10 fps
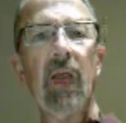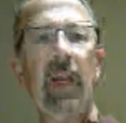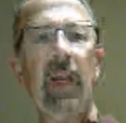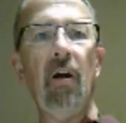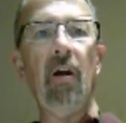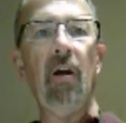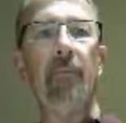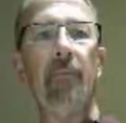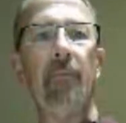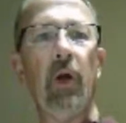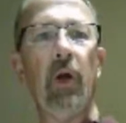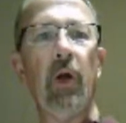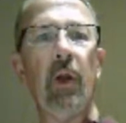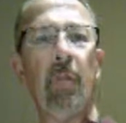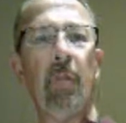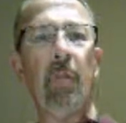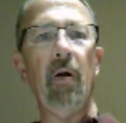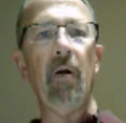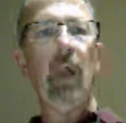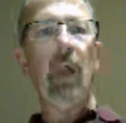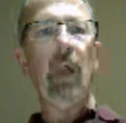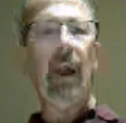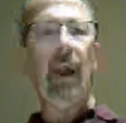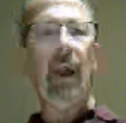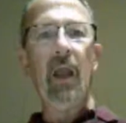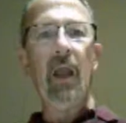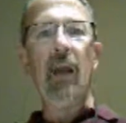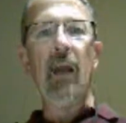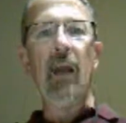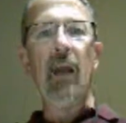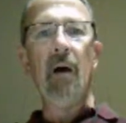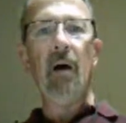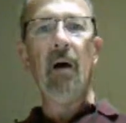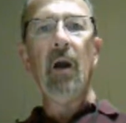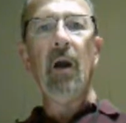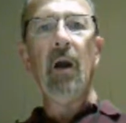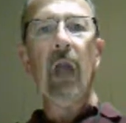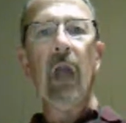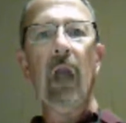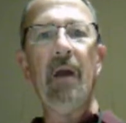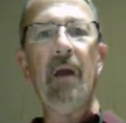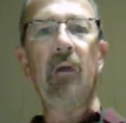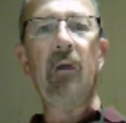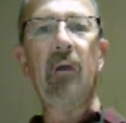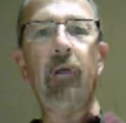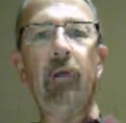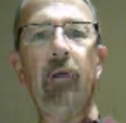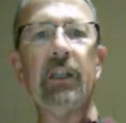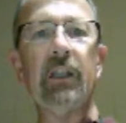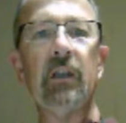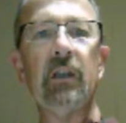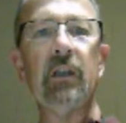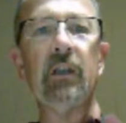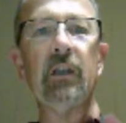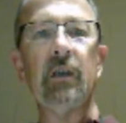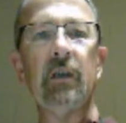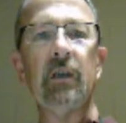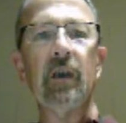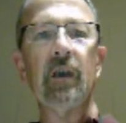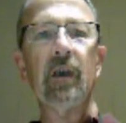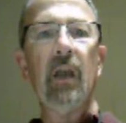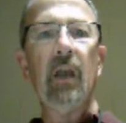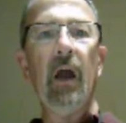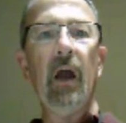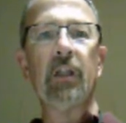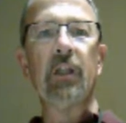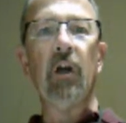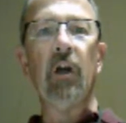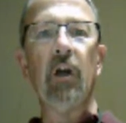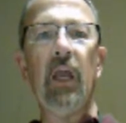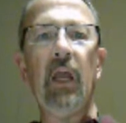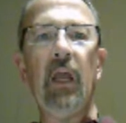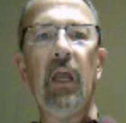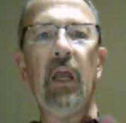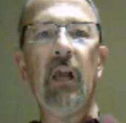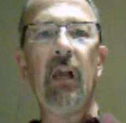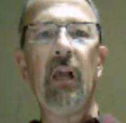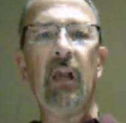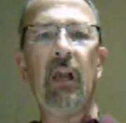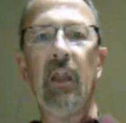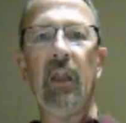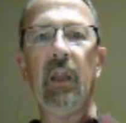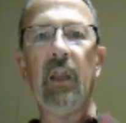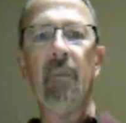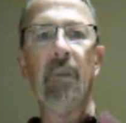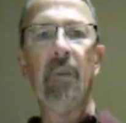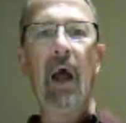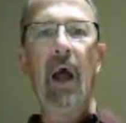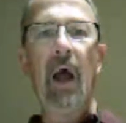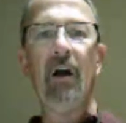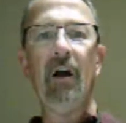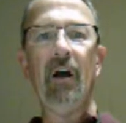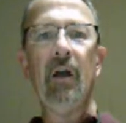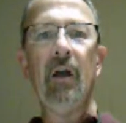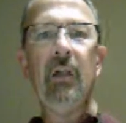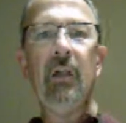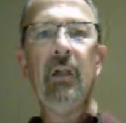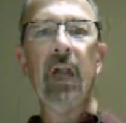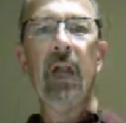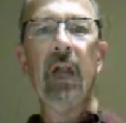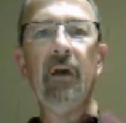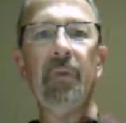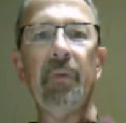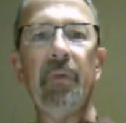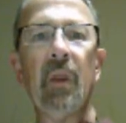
And here I'm doing the number, and I make it a number, and I make it 2 places. Now I also could click the comma, saying